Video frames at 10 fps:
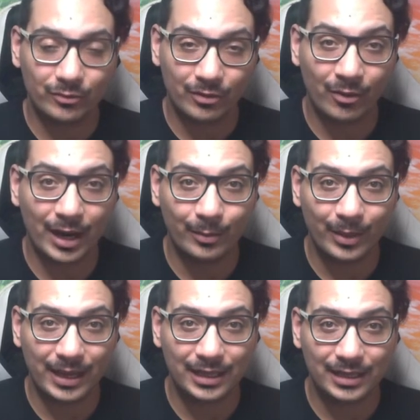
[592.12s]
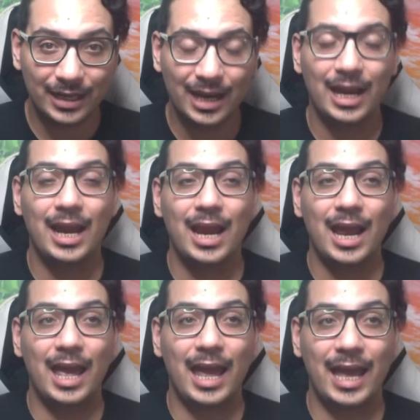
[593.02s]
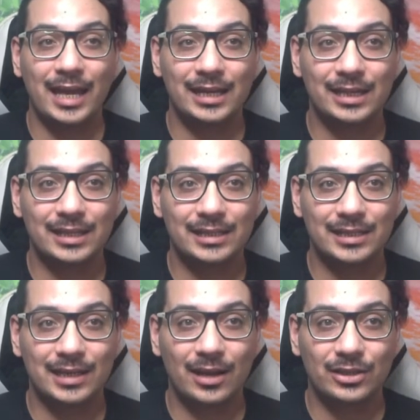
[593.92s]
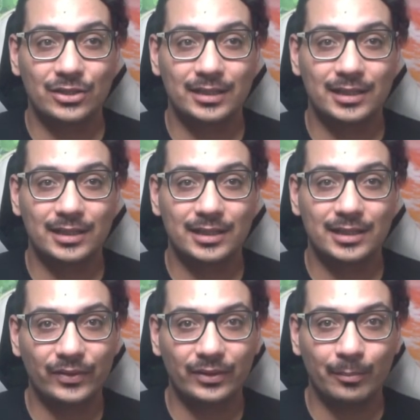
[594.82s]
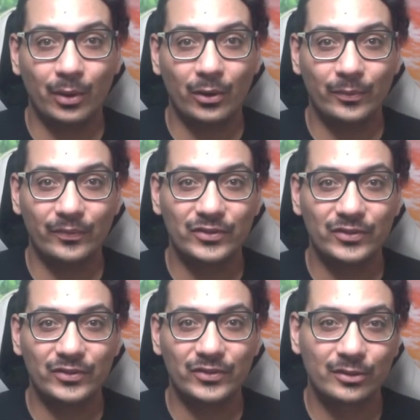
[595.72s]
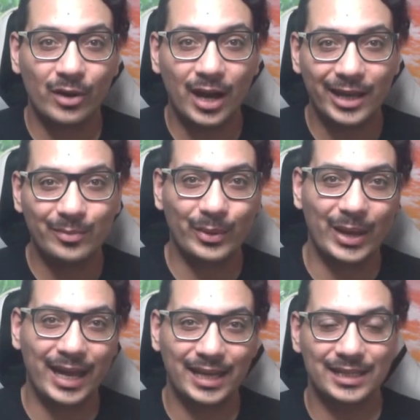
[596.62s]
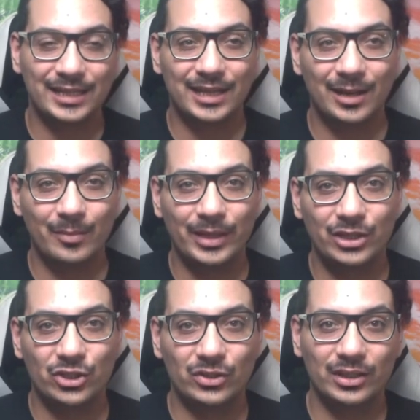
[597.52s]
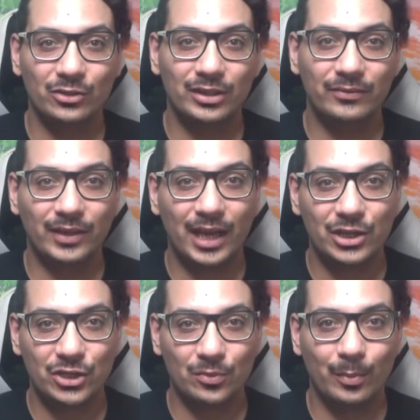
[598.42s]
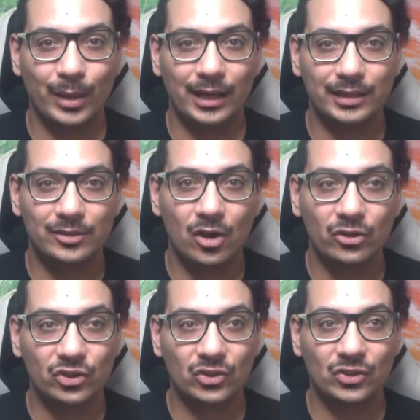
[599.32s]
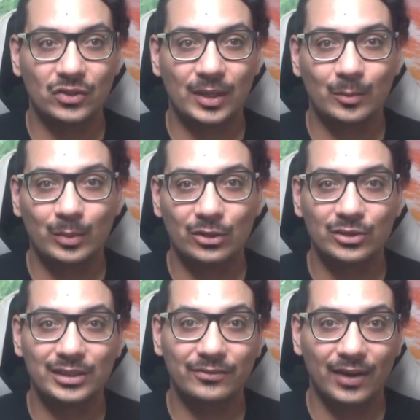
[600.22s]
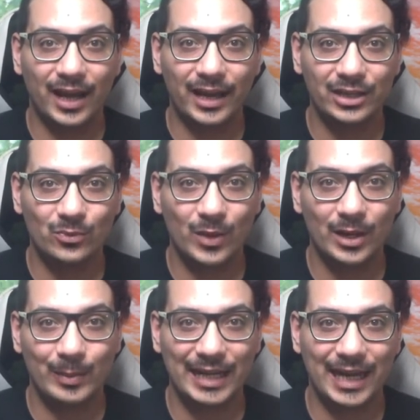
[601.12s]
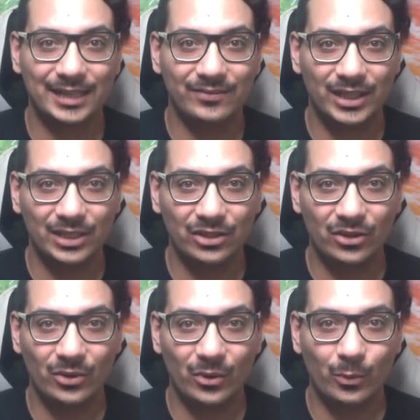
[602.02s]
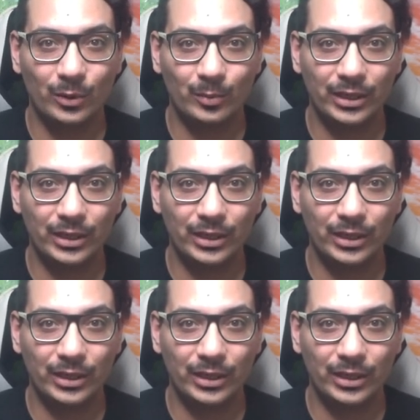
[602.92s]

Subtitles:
subscribing, and just tap the button subscribe, and make sure the notification bell is on so you can be notified when my next video will be